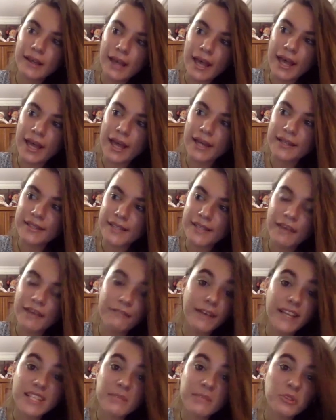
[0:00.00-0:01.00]
And yeah,
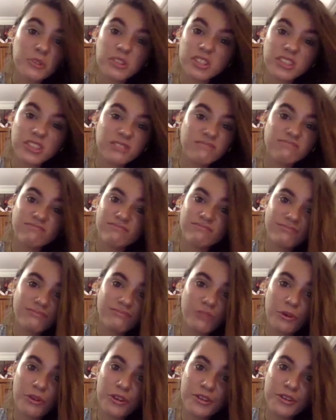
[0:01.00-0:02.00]
Facebook,
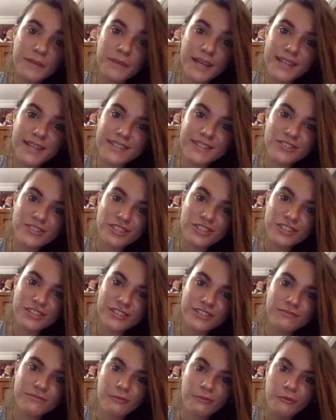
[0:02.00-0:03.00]
all those places,
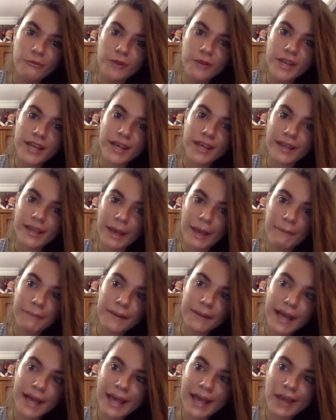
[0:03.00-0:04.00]
just Reka
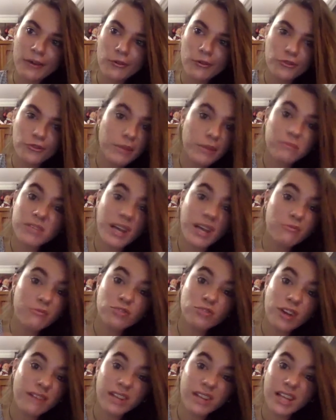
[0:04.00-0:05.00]
Kaponay or Dreamtime
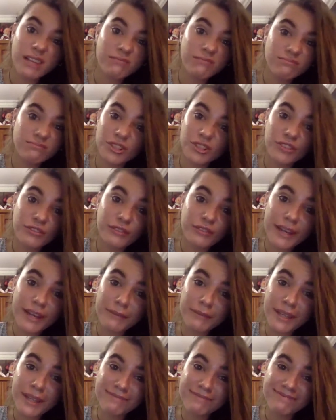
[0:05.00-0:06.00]
Traveler, you'll find
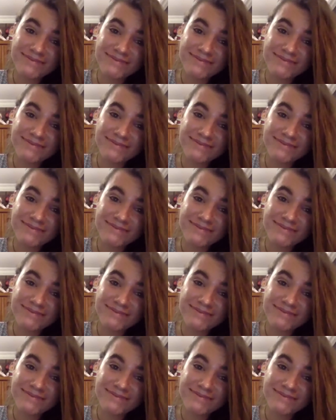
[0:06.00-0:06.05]
me.